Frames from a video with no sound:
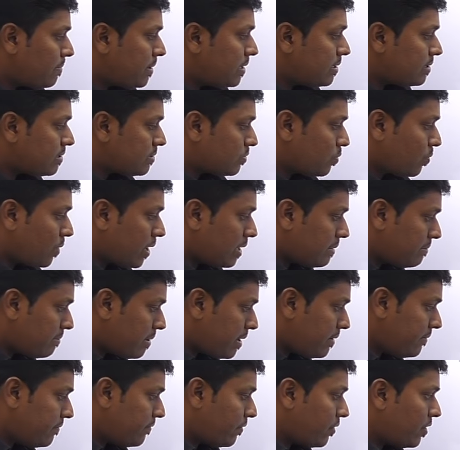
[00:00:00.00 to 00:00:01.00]
plus 1
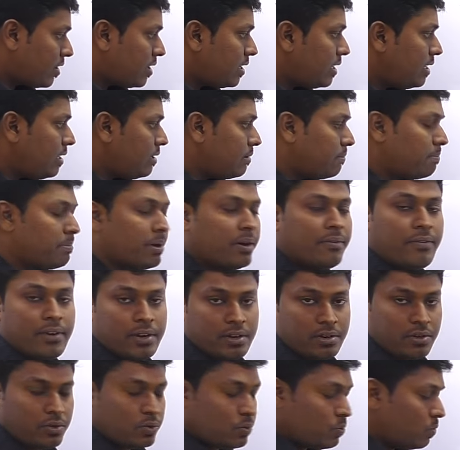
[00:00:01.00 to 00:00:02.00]
by 40
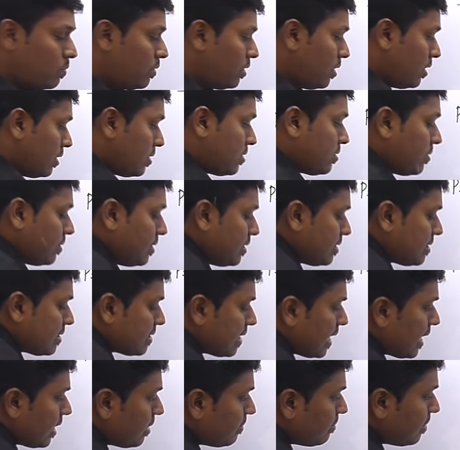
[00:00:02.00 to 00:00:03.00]
power 2. So
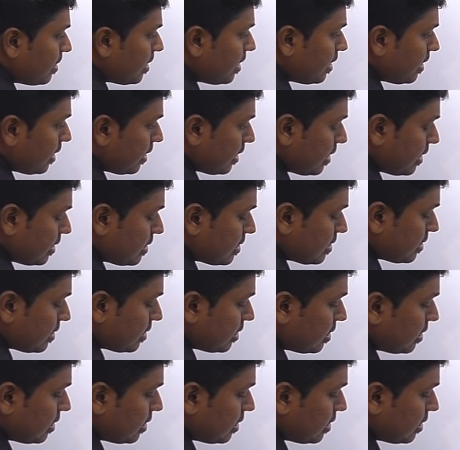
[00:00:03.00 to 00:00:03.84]
this can be written as